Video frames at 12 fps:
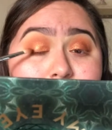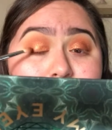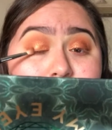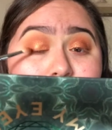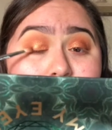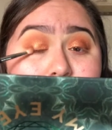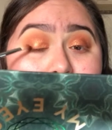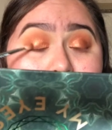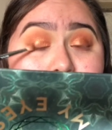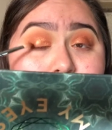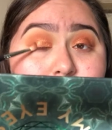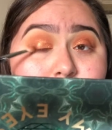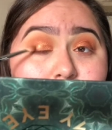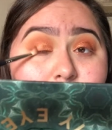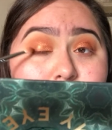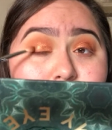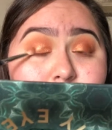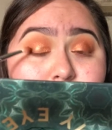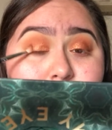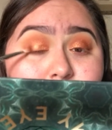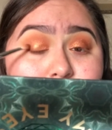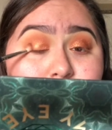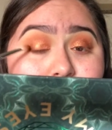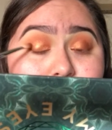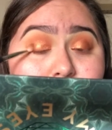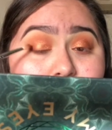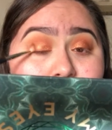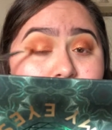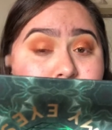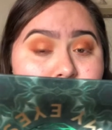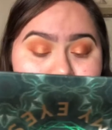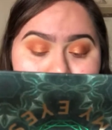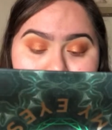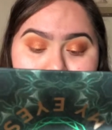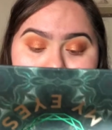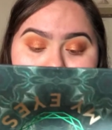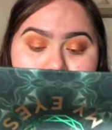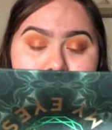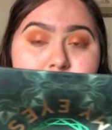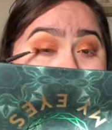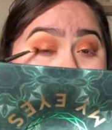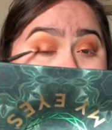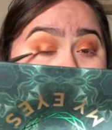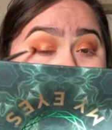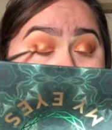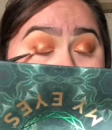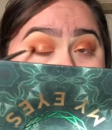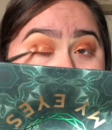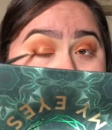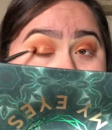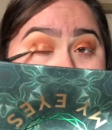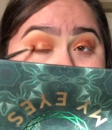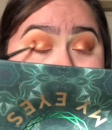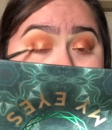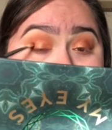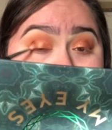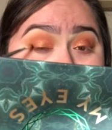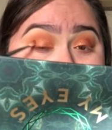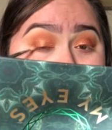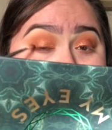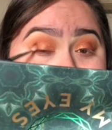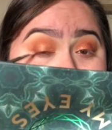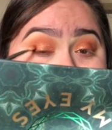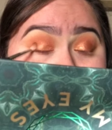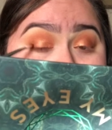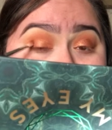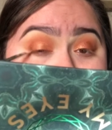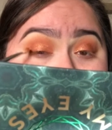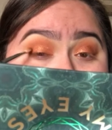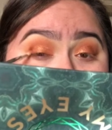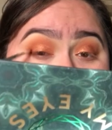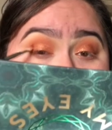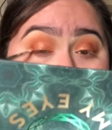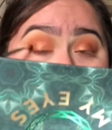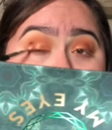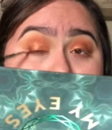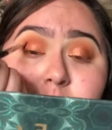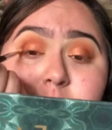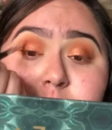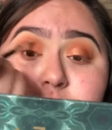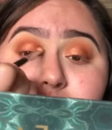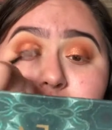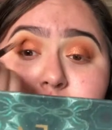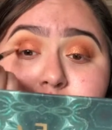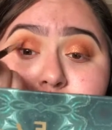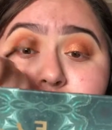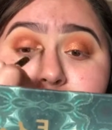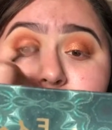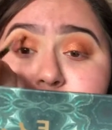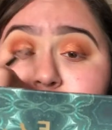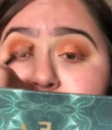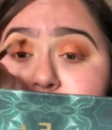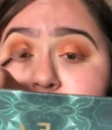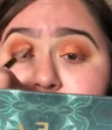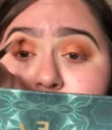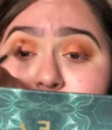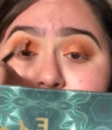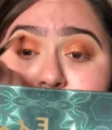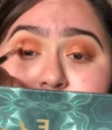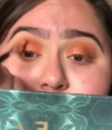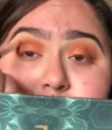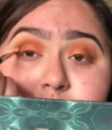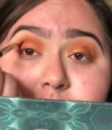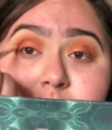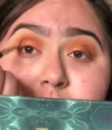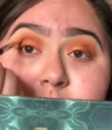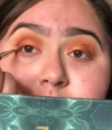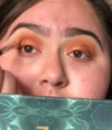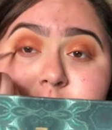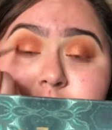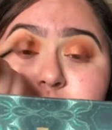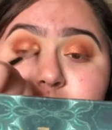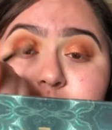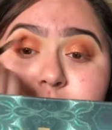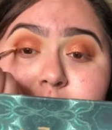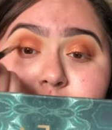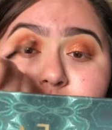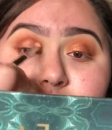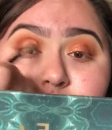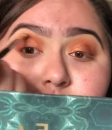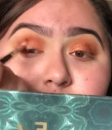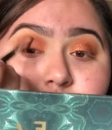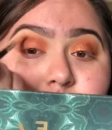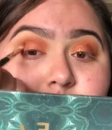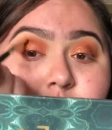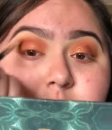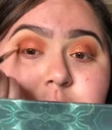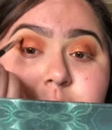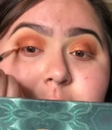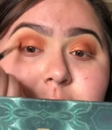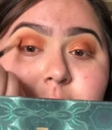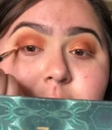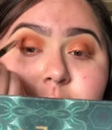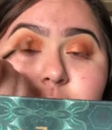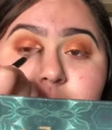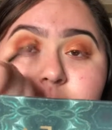it on the outer corner of my eye because I want to create more depth. I'm also going to add that shade on the crease of my eye just to make it a little more dramatic.